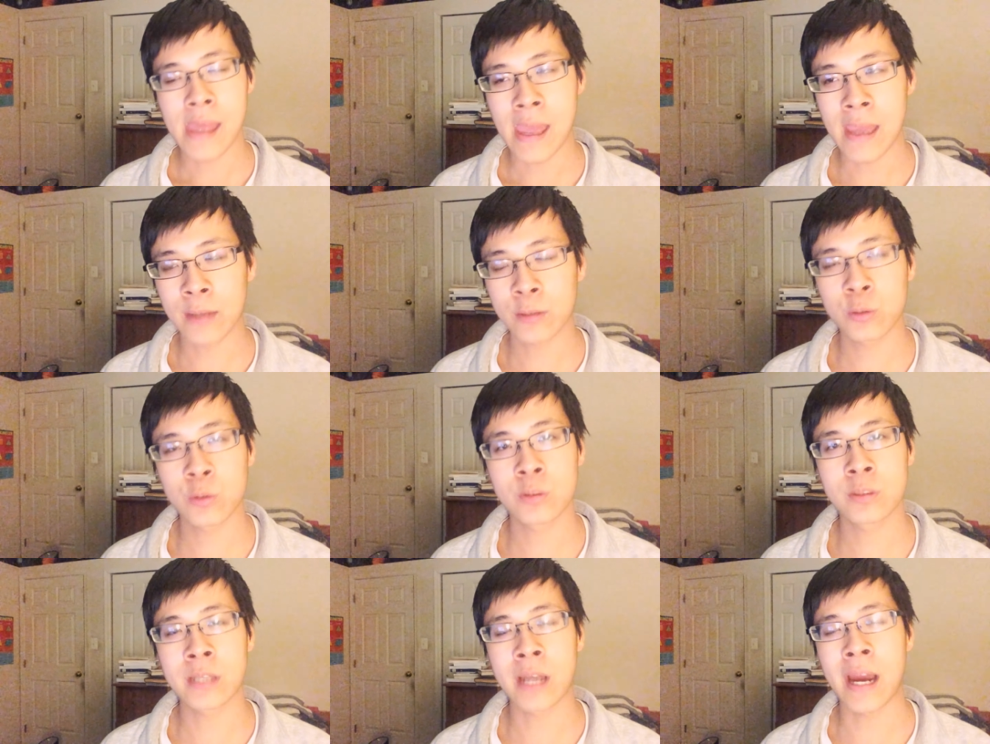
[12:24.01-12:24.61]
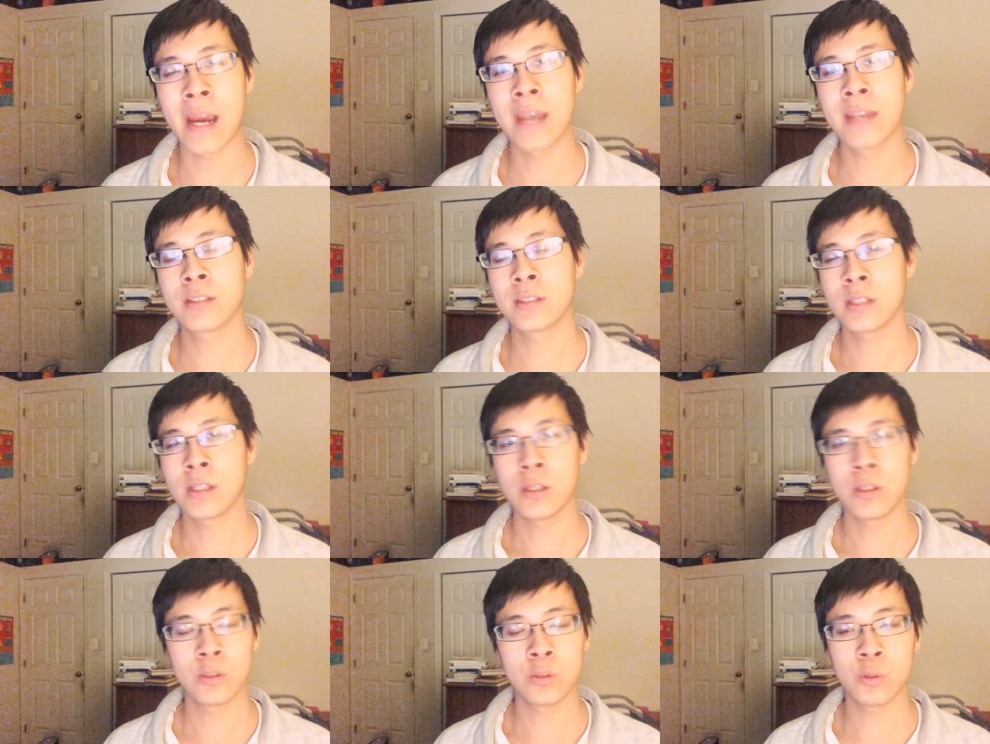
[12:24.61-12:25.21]

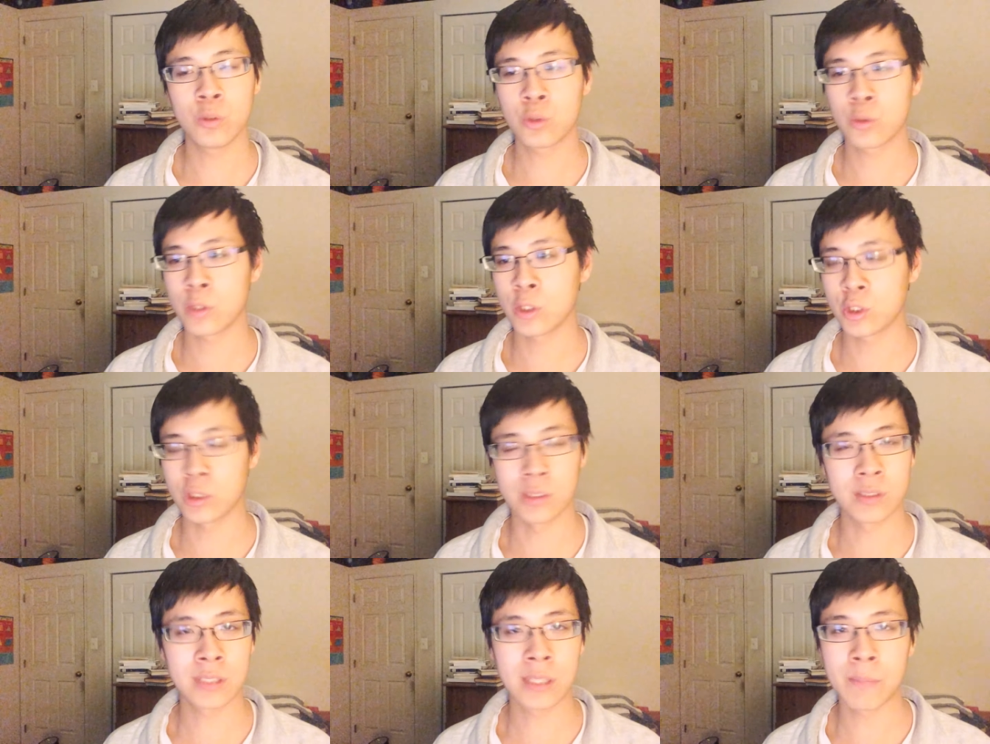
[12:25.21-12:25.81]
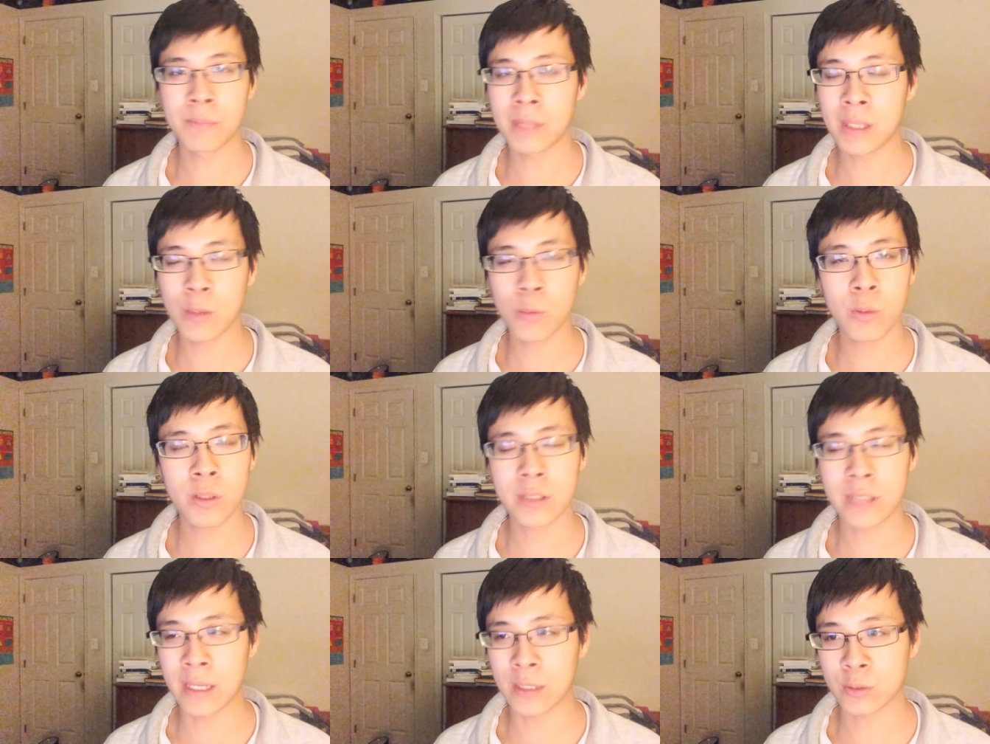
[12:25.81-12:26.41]
exercise, nutrition. Same thing
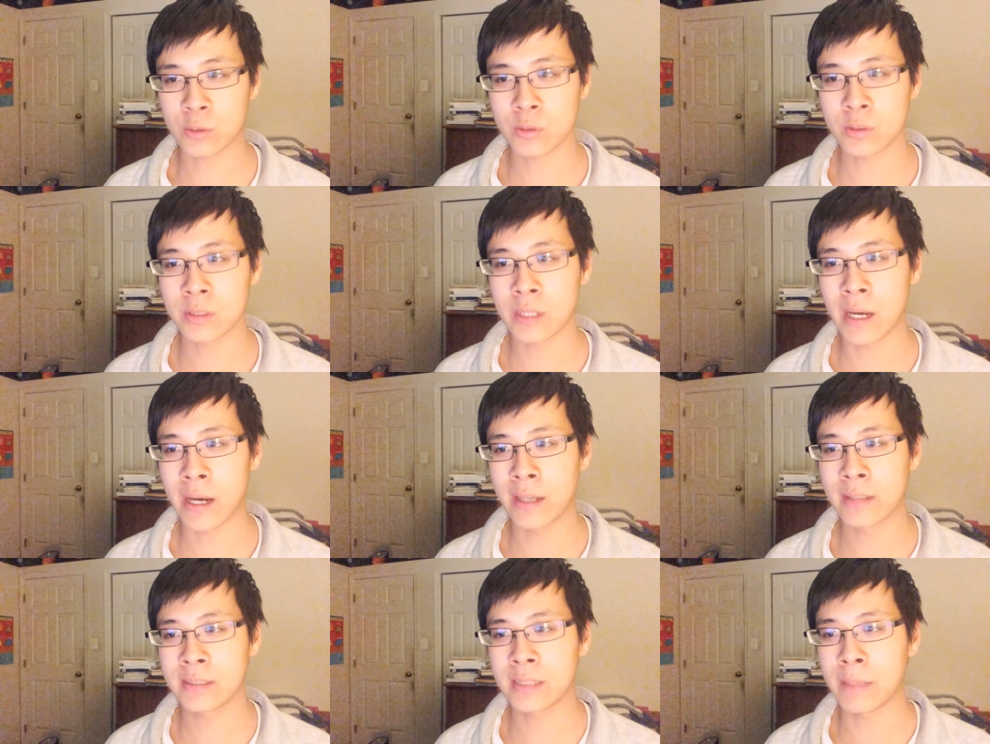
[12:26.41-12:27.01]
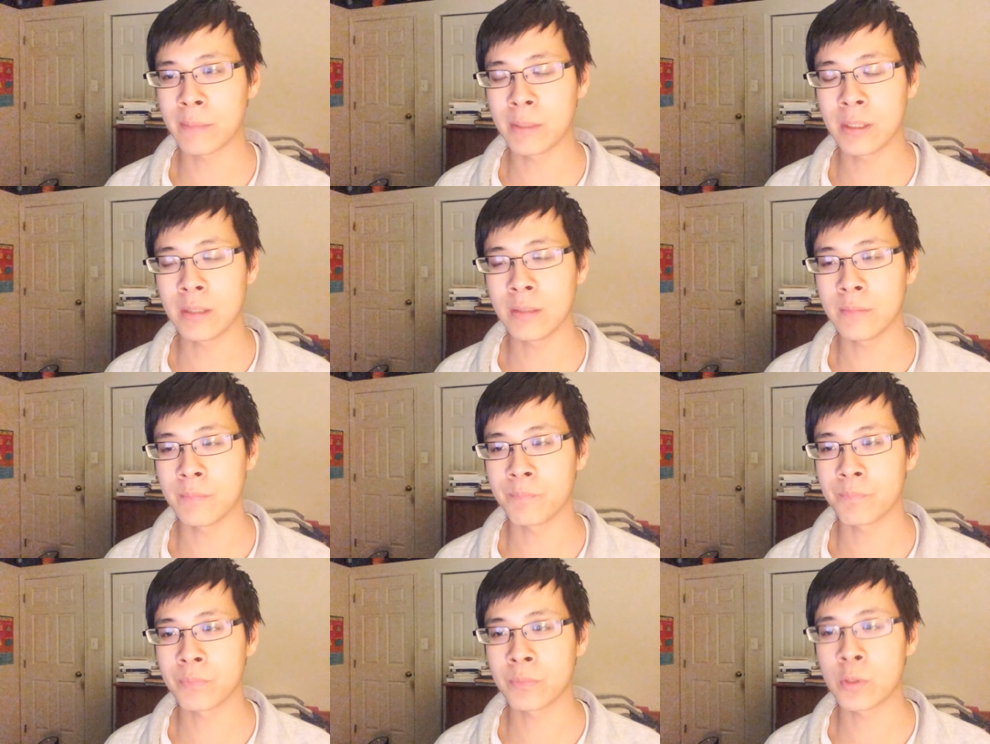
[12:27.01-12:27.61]
with exercise. I
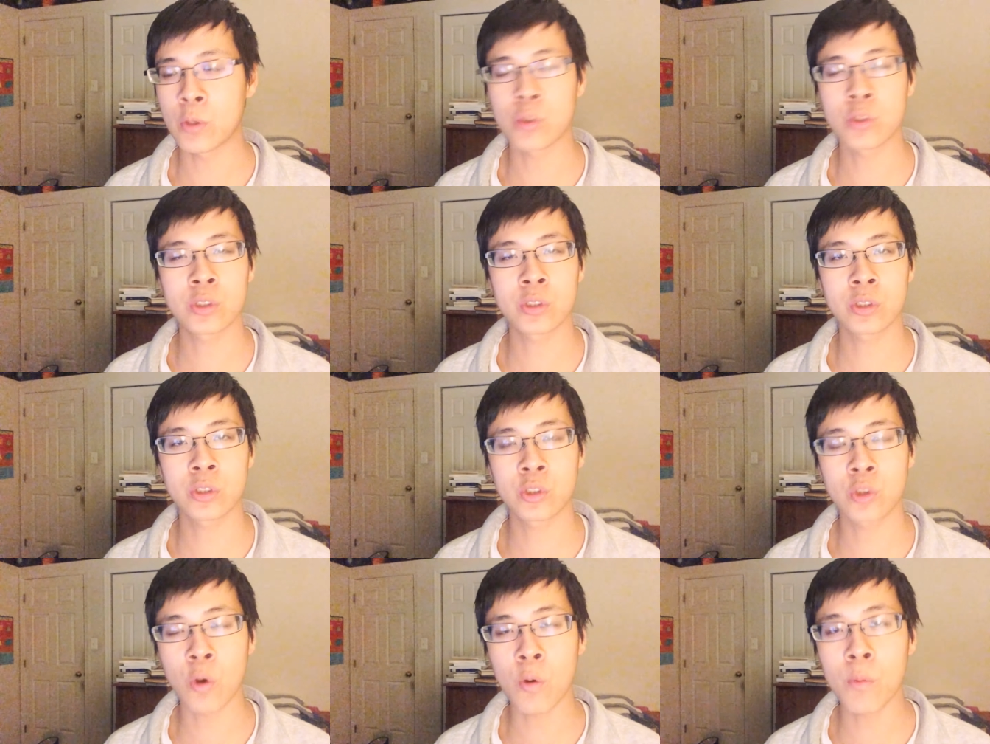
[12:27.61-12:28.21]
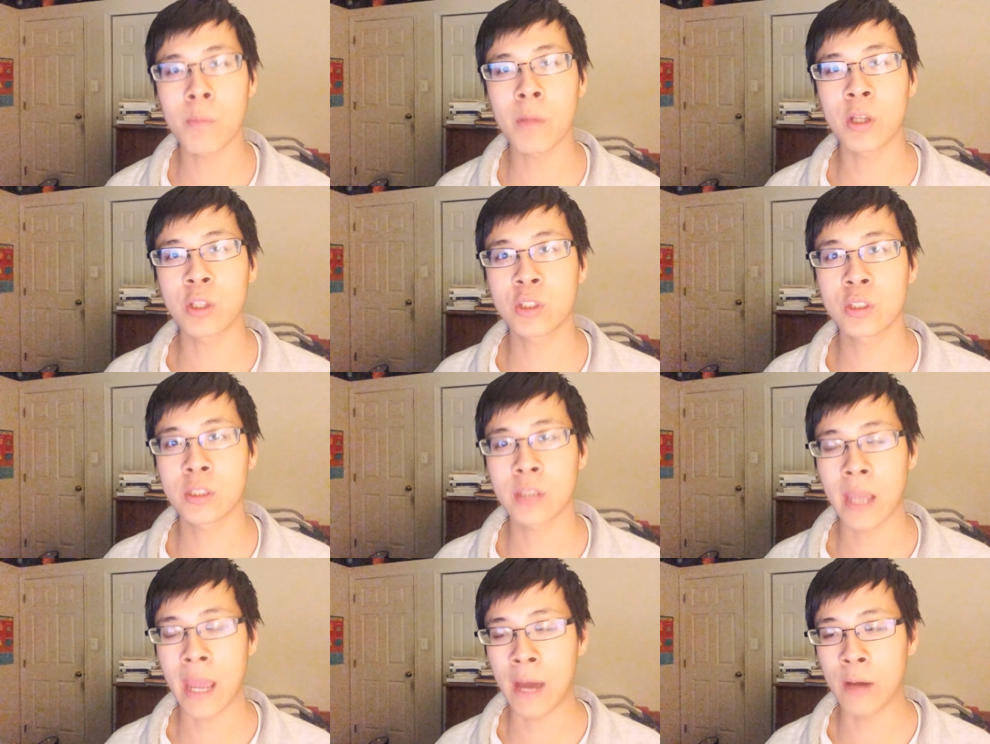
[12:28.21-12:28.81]
mean, there's so
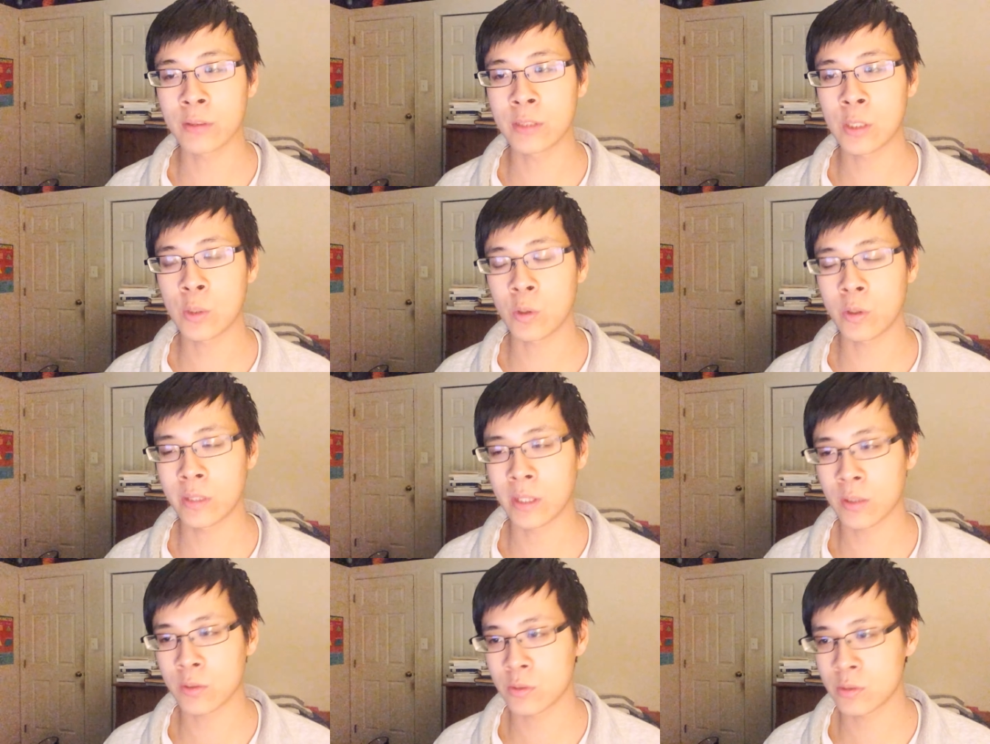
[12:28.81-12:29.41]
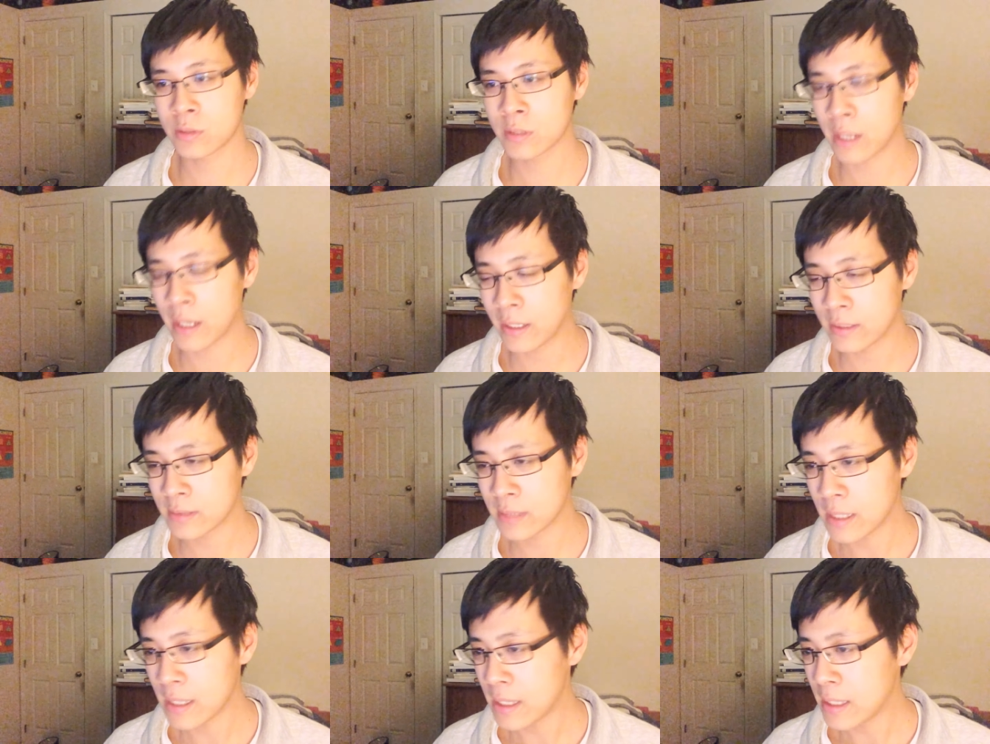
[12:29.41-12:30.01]
much out there on exercise